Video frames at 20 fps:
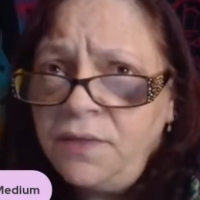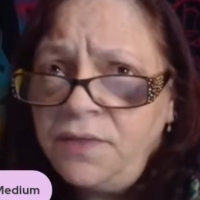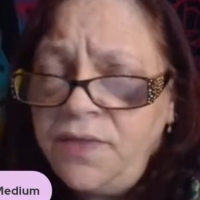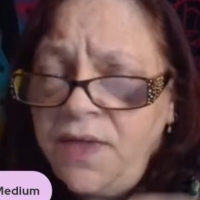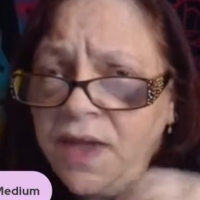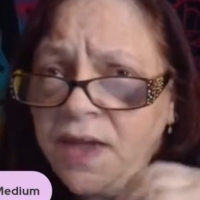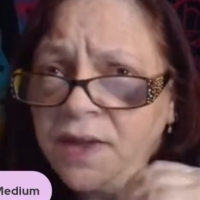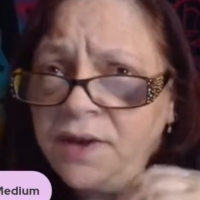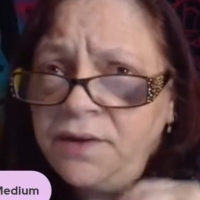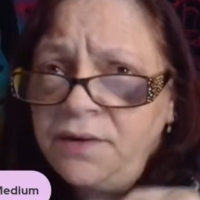
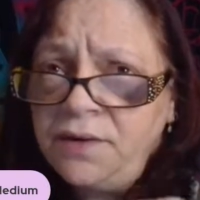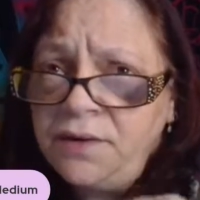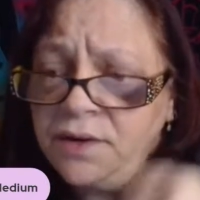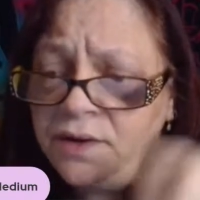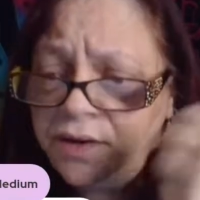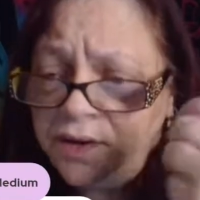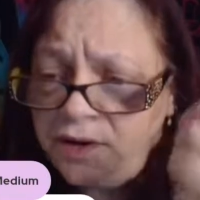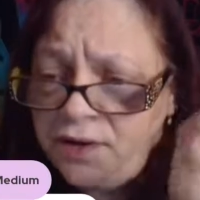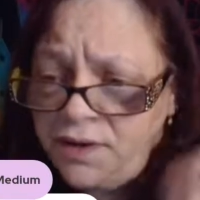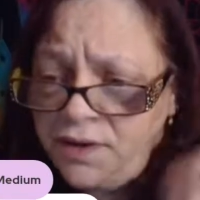then
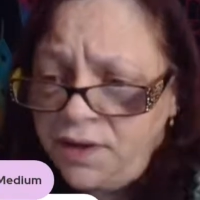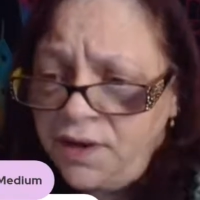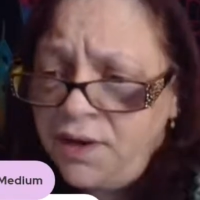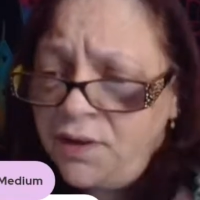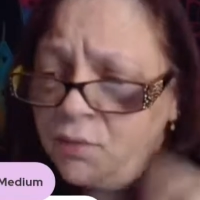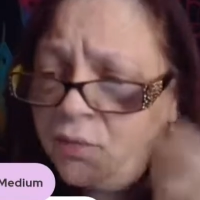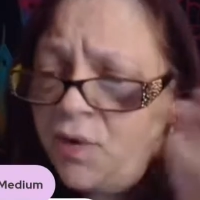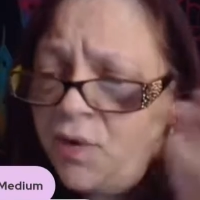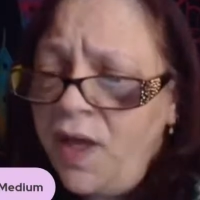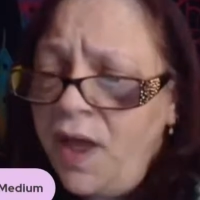
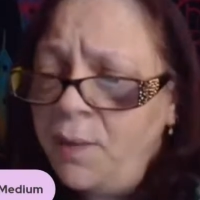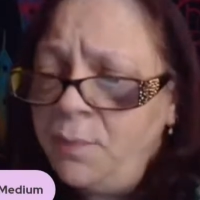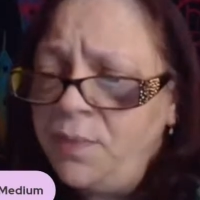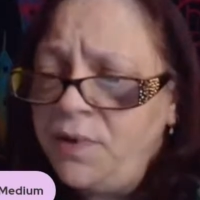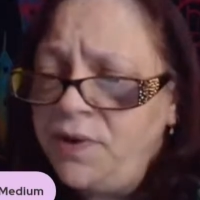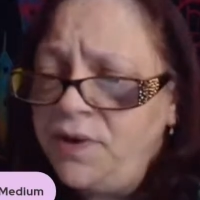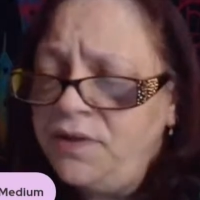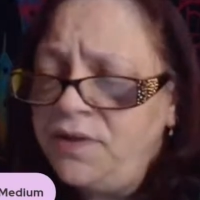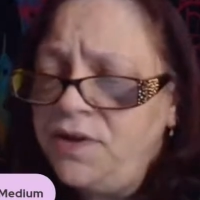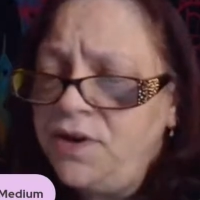it will
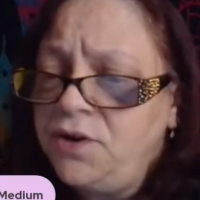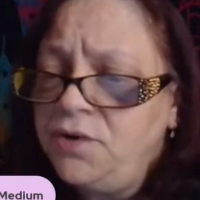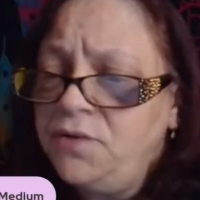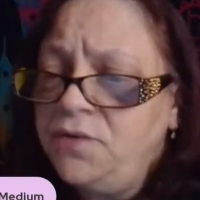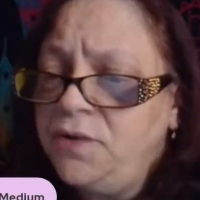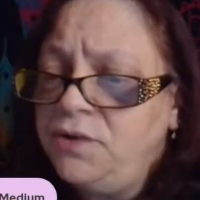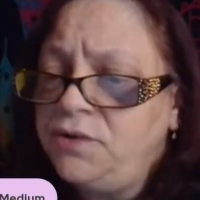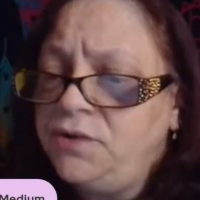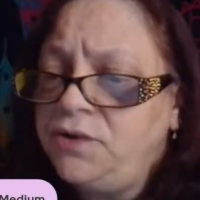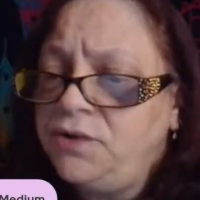happen in the near
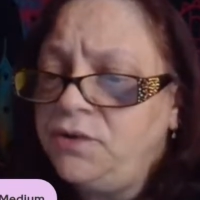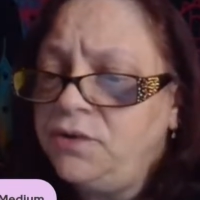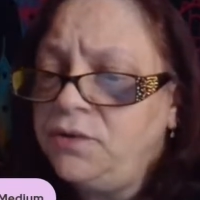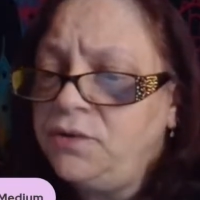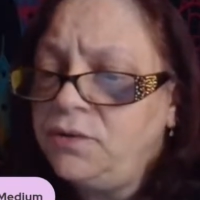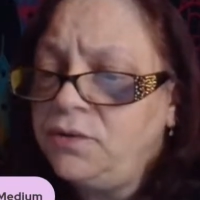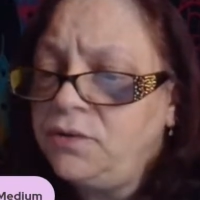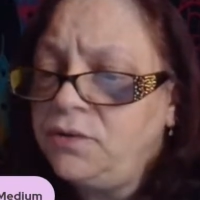future.